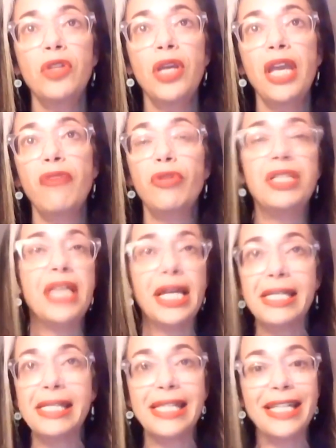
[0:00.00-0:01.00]
Avery
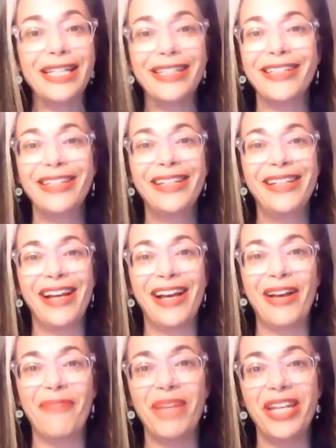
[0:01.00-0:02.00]
Dennison,
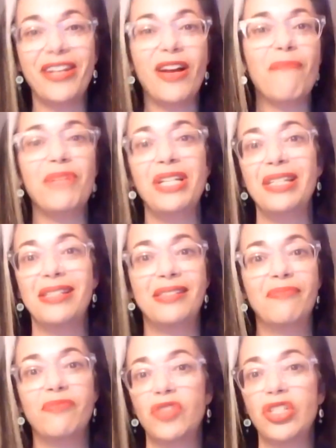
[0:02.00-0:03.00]
many
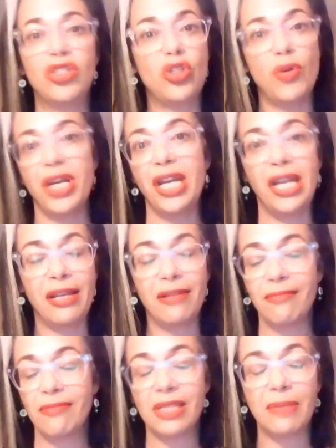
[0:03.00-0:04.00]
companies just
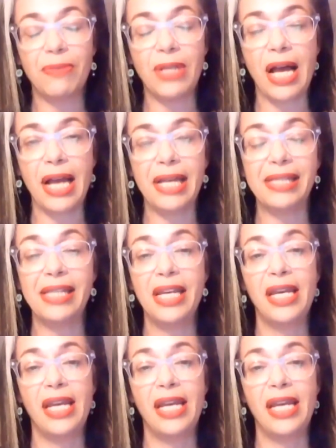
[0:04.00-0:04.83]
donating supplies.